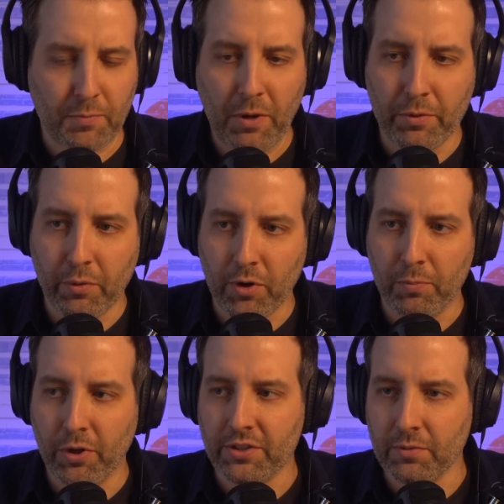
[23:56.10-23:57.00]
probably worth
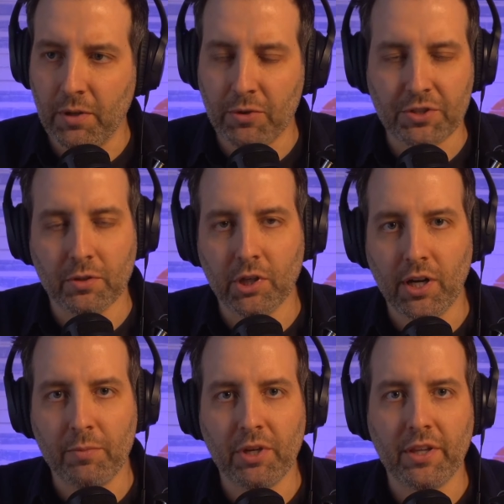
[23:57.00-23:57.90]
putting some numbers to it.
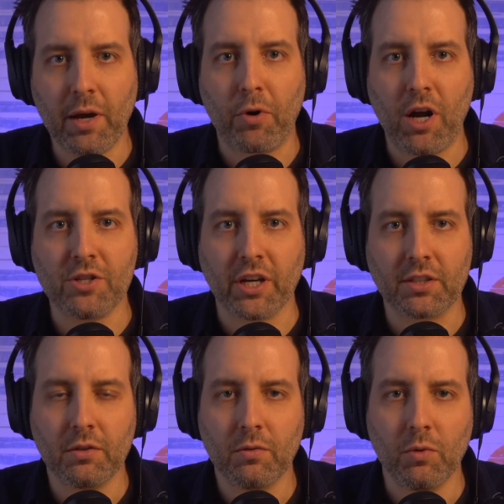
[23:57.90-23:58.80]
I mean, that
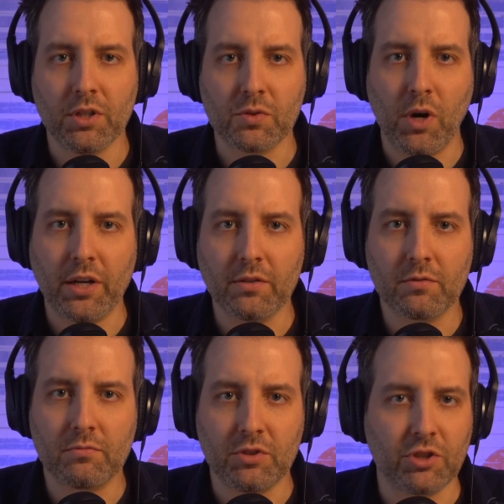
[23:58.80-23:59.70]
project was what,
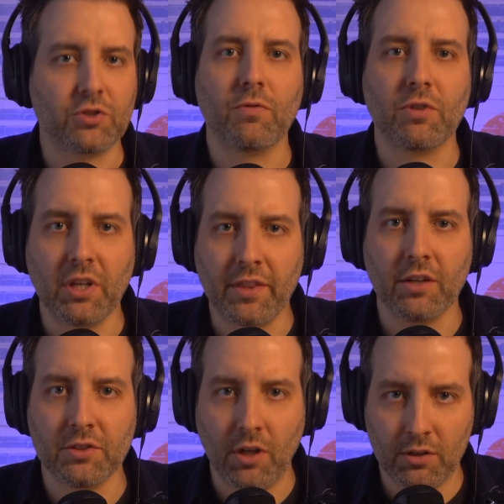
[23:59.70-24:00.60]
just over
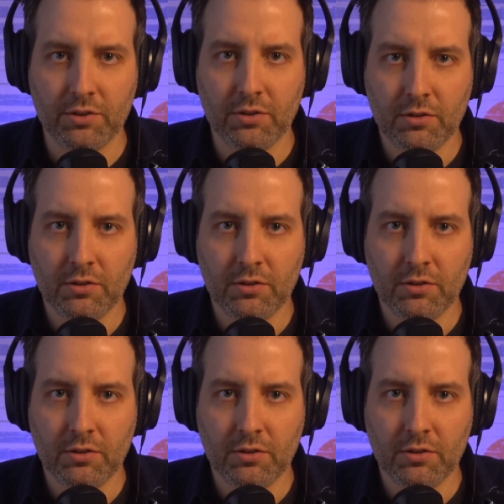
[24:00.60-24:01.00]
$10,000?